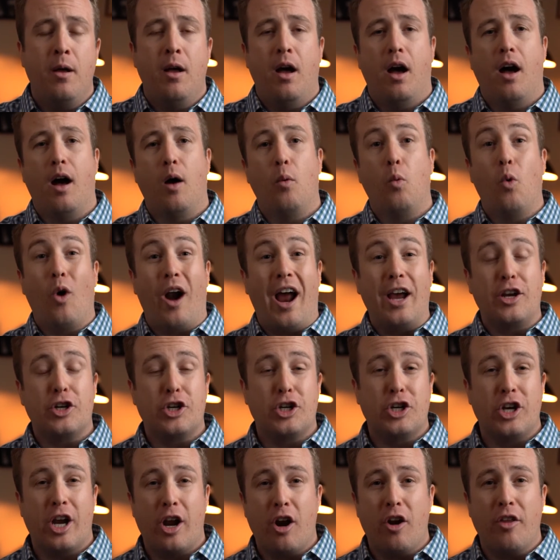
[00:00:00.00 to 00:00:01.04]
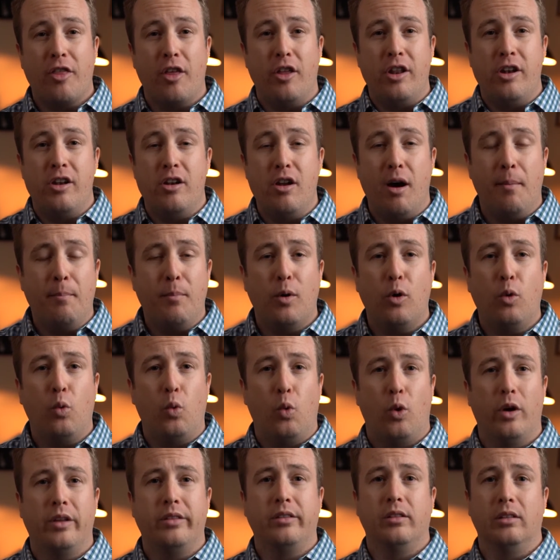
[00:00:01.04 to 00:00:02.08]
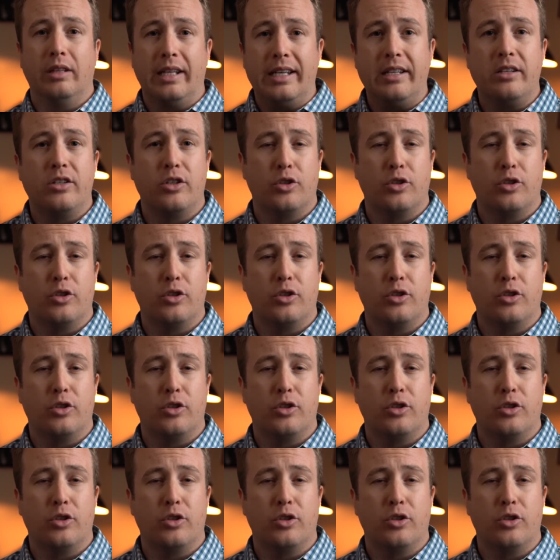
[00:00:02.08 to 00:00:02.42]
where I share the #1 lead